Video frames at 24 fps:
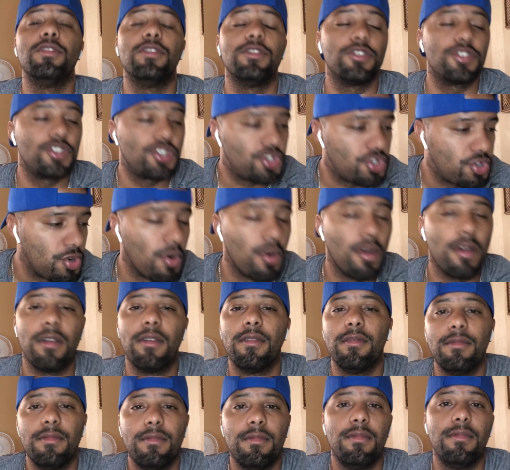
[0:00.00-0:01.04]
destroy
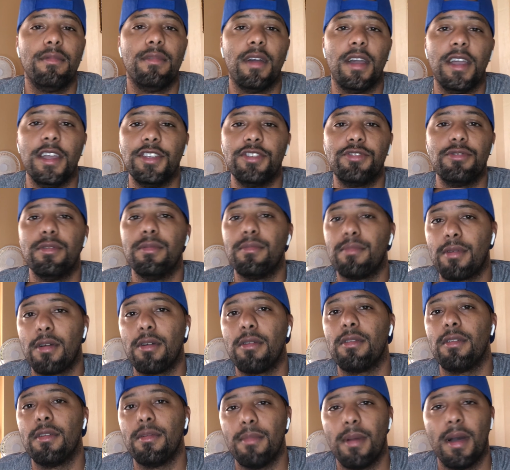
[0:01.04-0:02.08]
Adrian
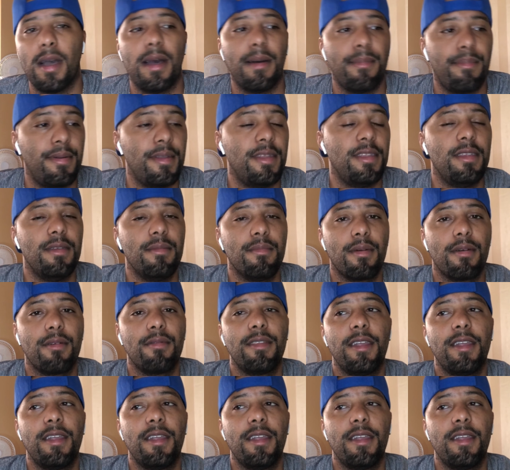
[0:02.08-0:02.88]
Broner, in my opinion, bro.